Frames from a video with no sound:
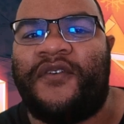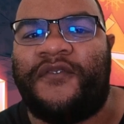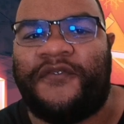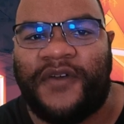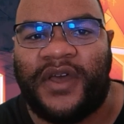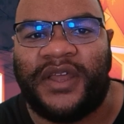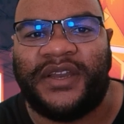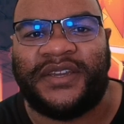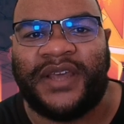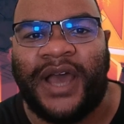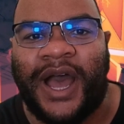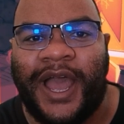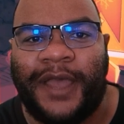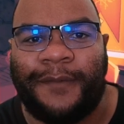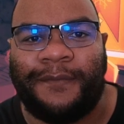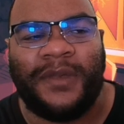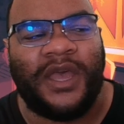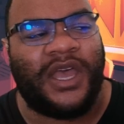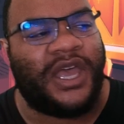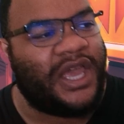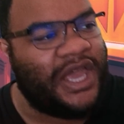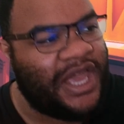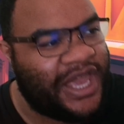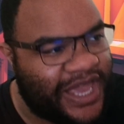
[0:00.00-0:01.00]
a fun time?
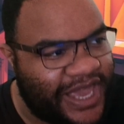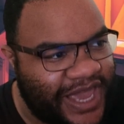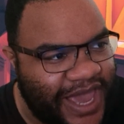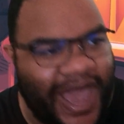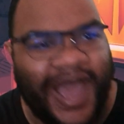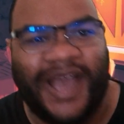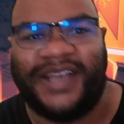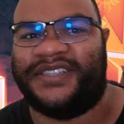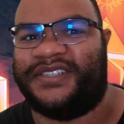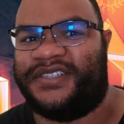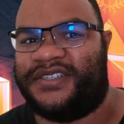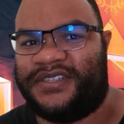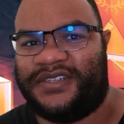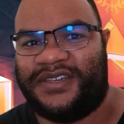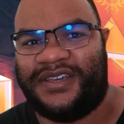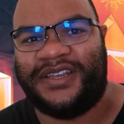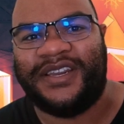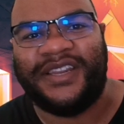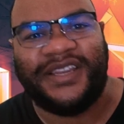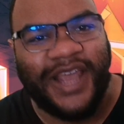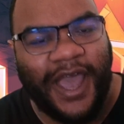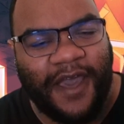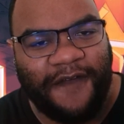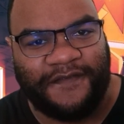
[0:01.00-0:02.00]
Yes,
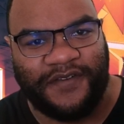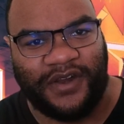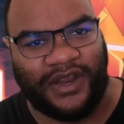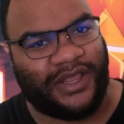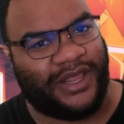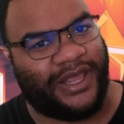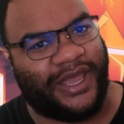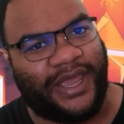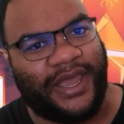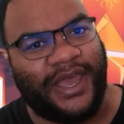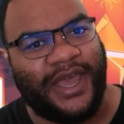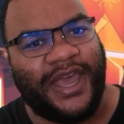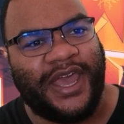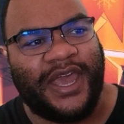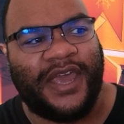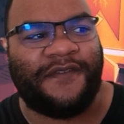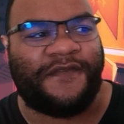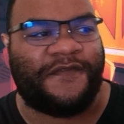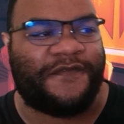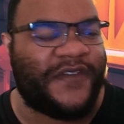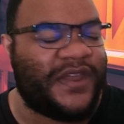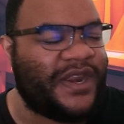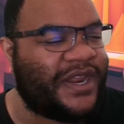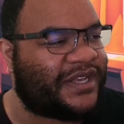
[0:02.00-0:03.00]
definitely.
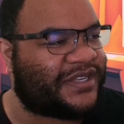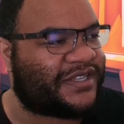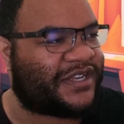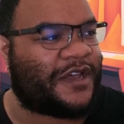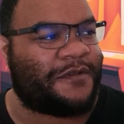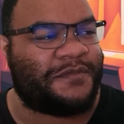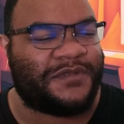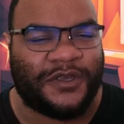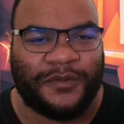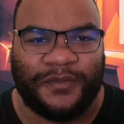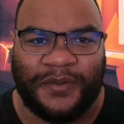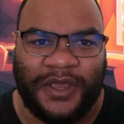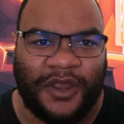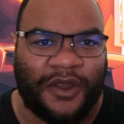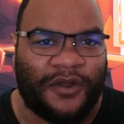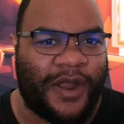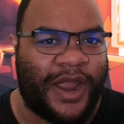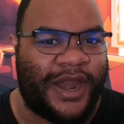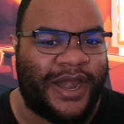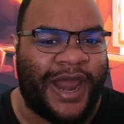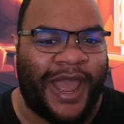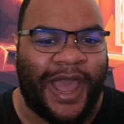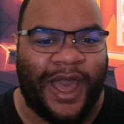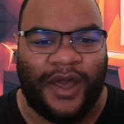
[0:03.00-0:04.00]
If Phoenix comes up here
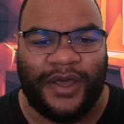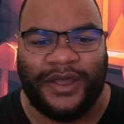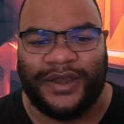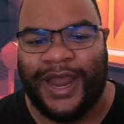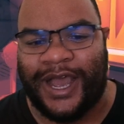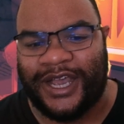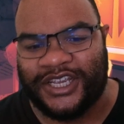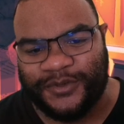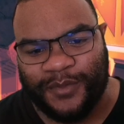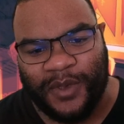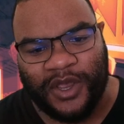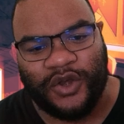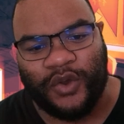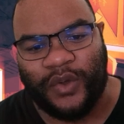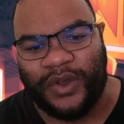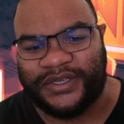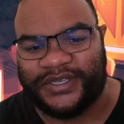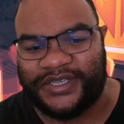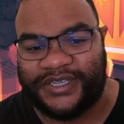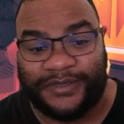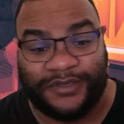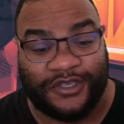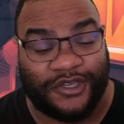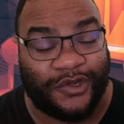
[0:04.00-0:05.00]
right now, knocks on my door
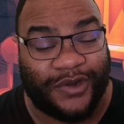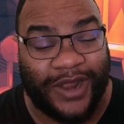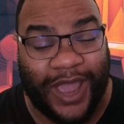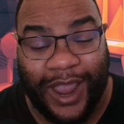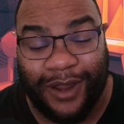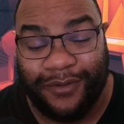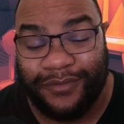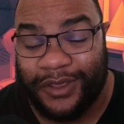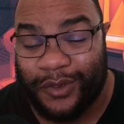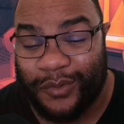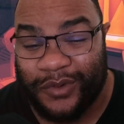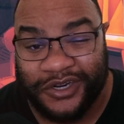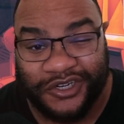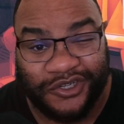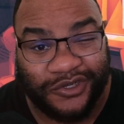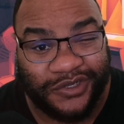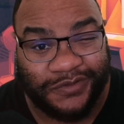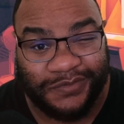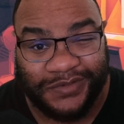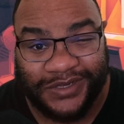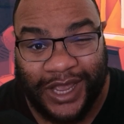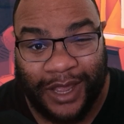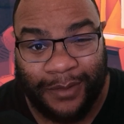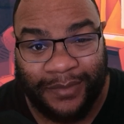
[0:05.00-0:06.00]
and says, dude, I really want to
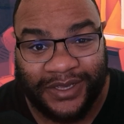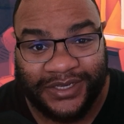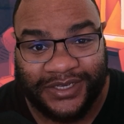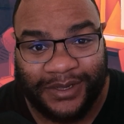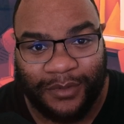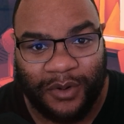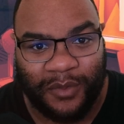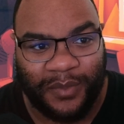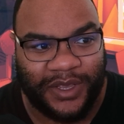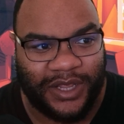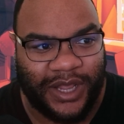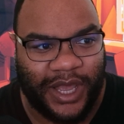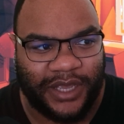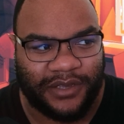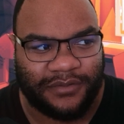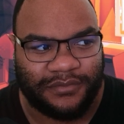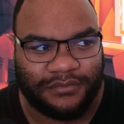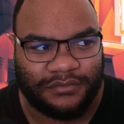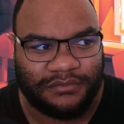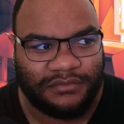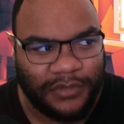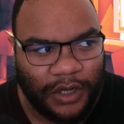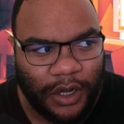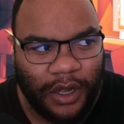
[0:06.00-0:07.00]
shoot some zombies, I'm gonna be like,
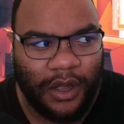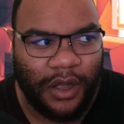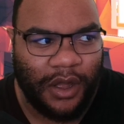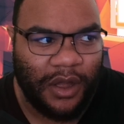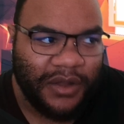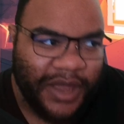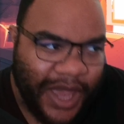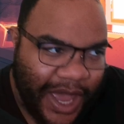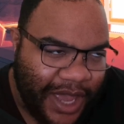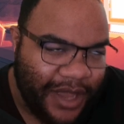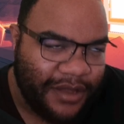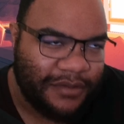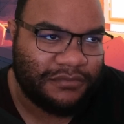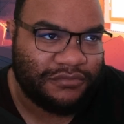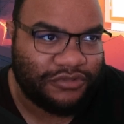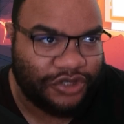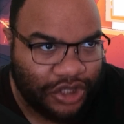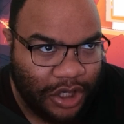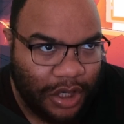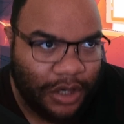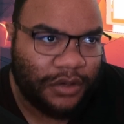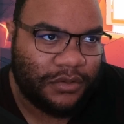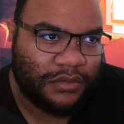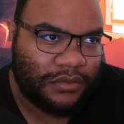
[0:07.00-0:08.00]
well, okay,
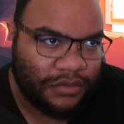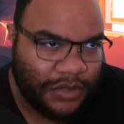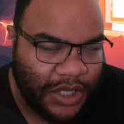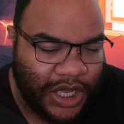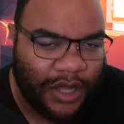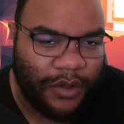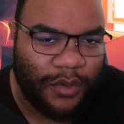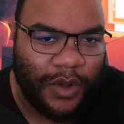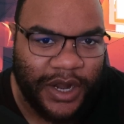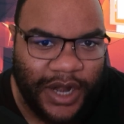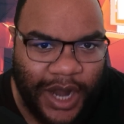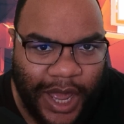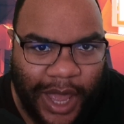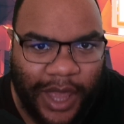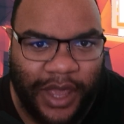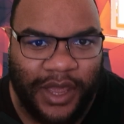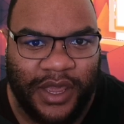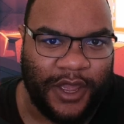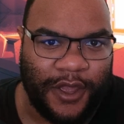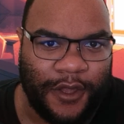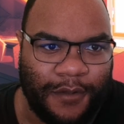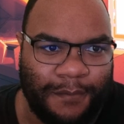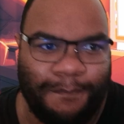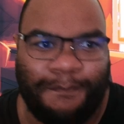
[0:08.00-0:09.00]
sure. Yeah, why not?
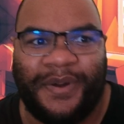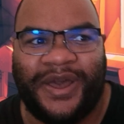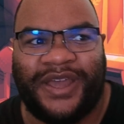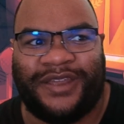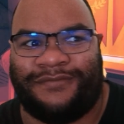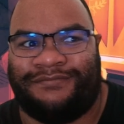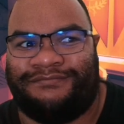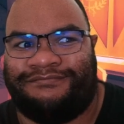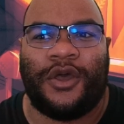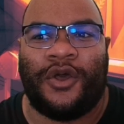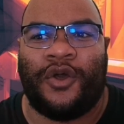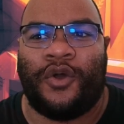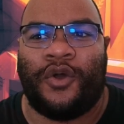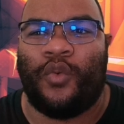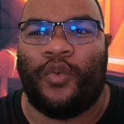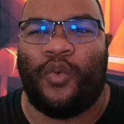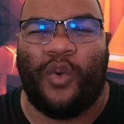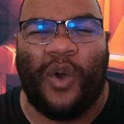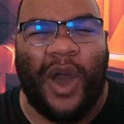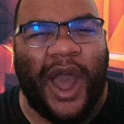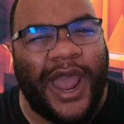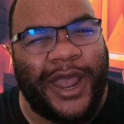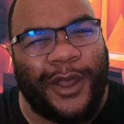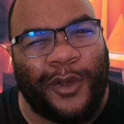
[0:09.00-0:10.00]
But
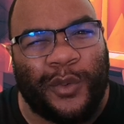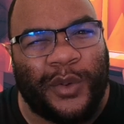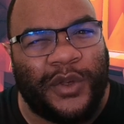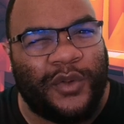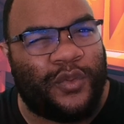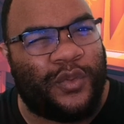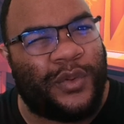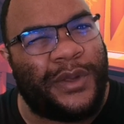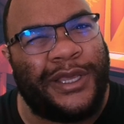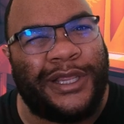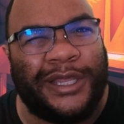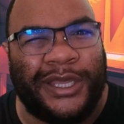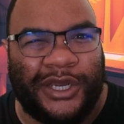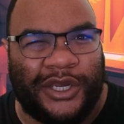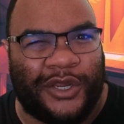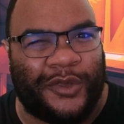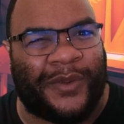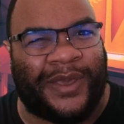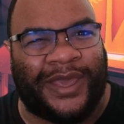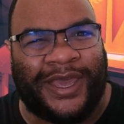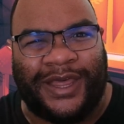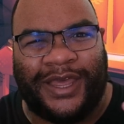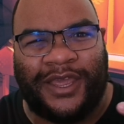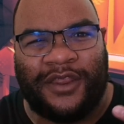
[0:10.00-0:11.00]
why are we really
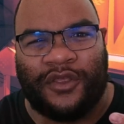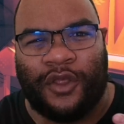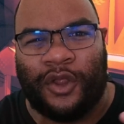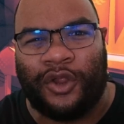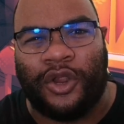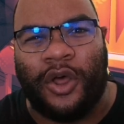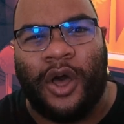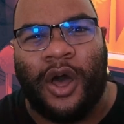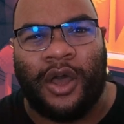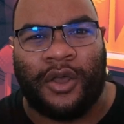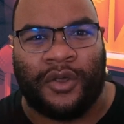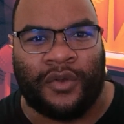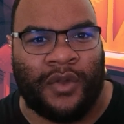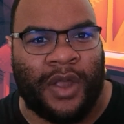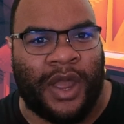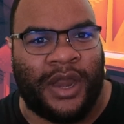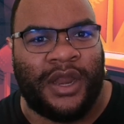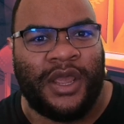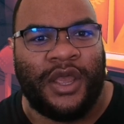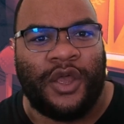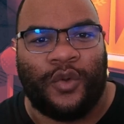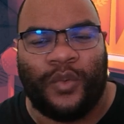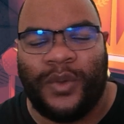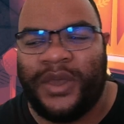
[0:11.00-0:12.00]
doing it in the long run?
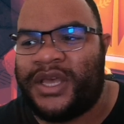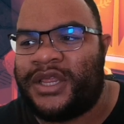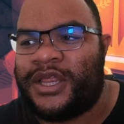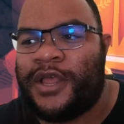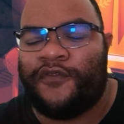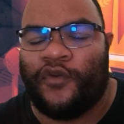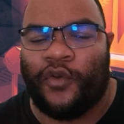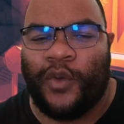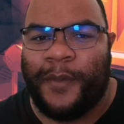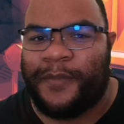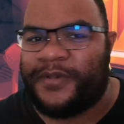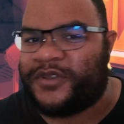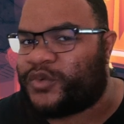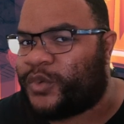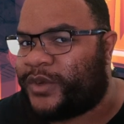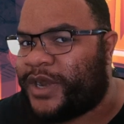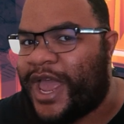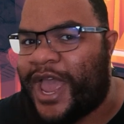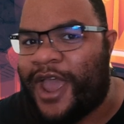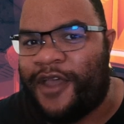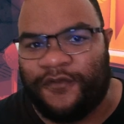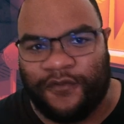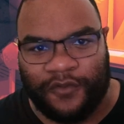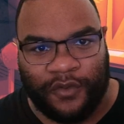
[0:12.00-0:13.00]
We can level weapons
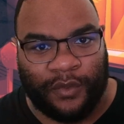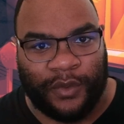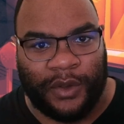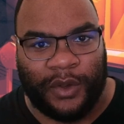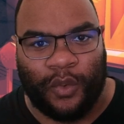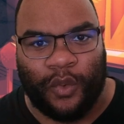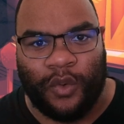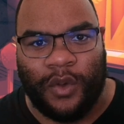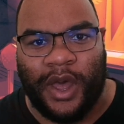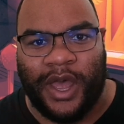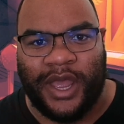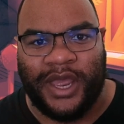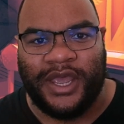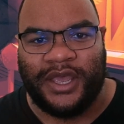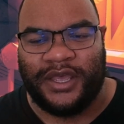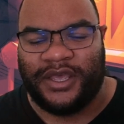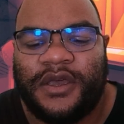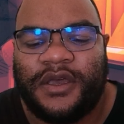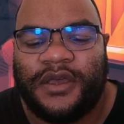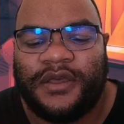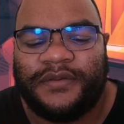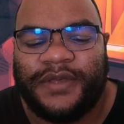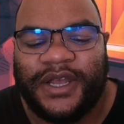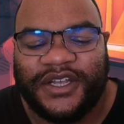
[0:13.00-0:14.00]
whenever we want.
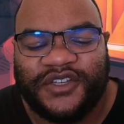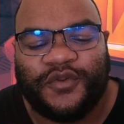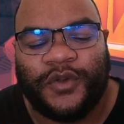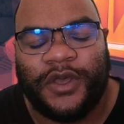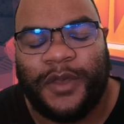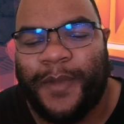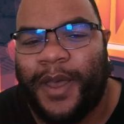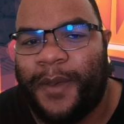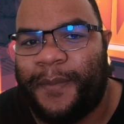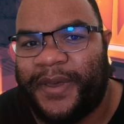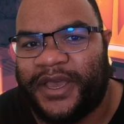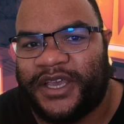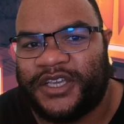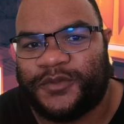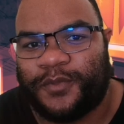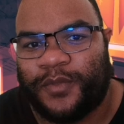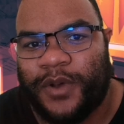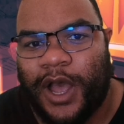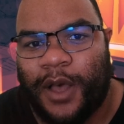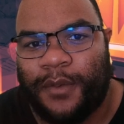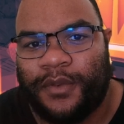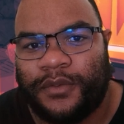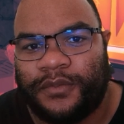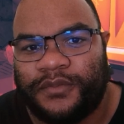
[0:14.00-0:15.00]
It's really my biggest
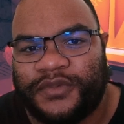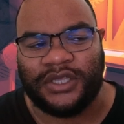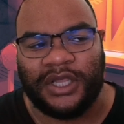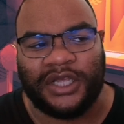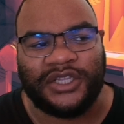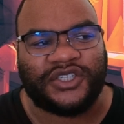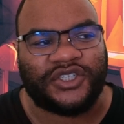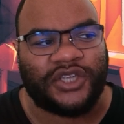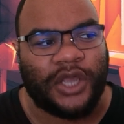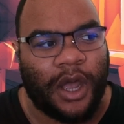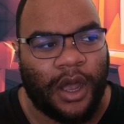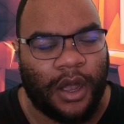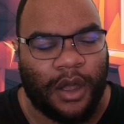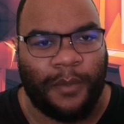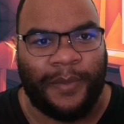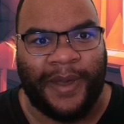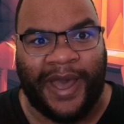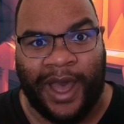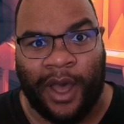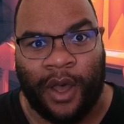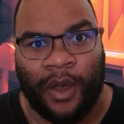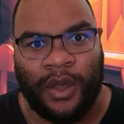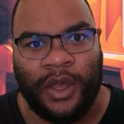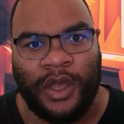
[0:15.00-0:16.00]
problem. Let's talk
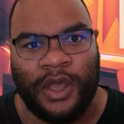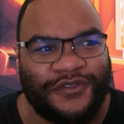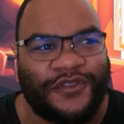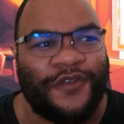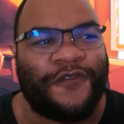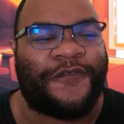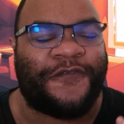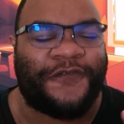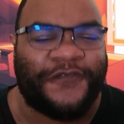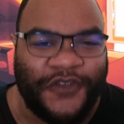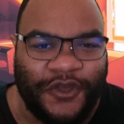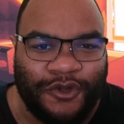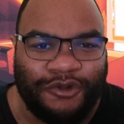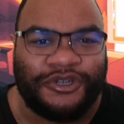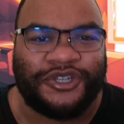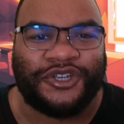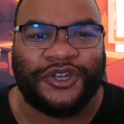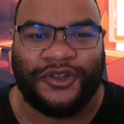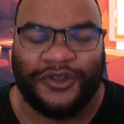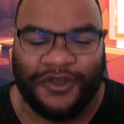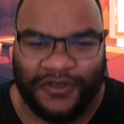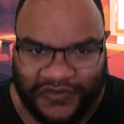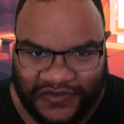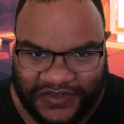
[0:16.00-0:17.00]
about the
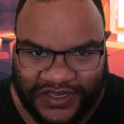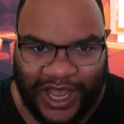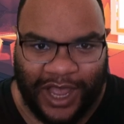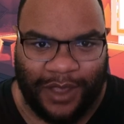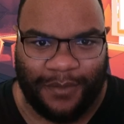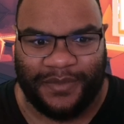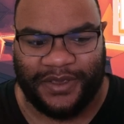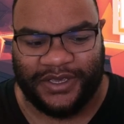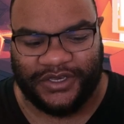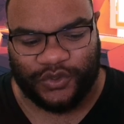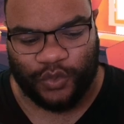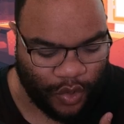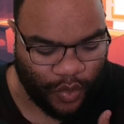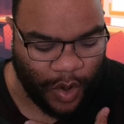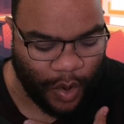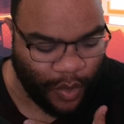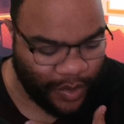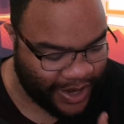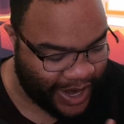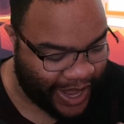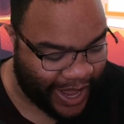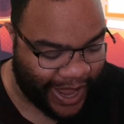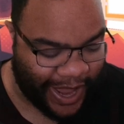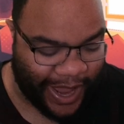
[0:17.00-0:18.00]
future of zombies. What
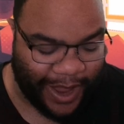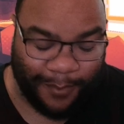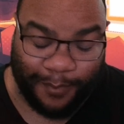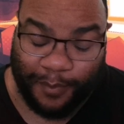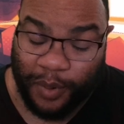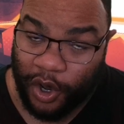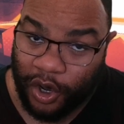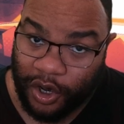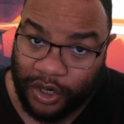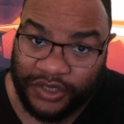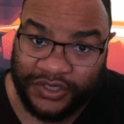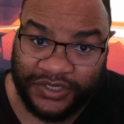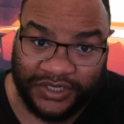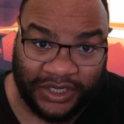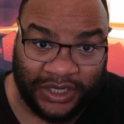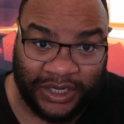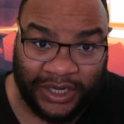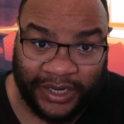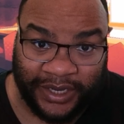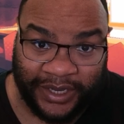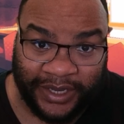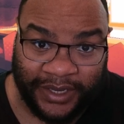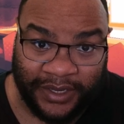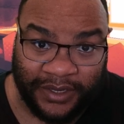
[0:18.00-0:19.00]
would I
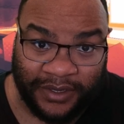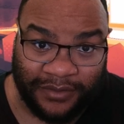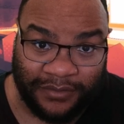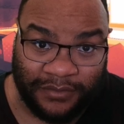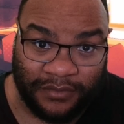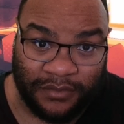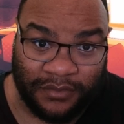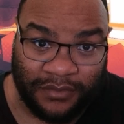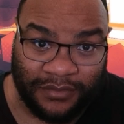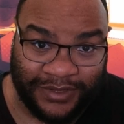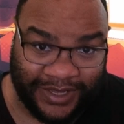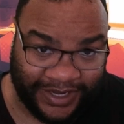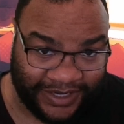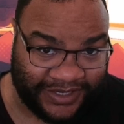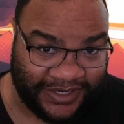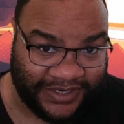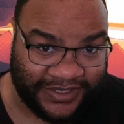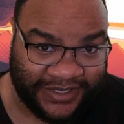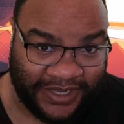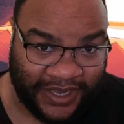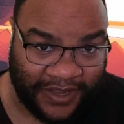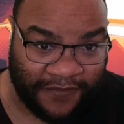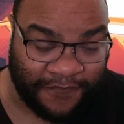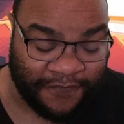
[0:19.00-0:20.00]
personally like to
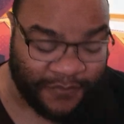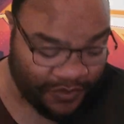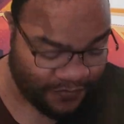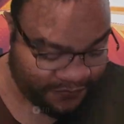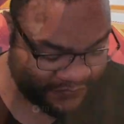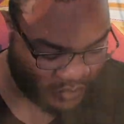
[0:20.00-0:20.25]
see from the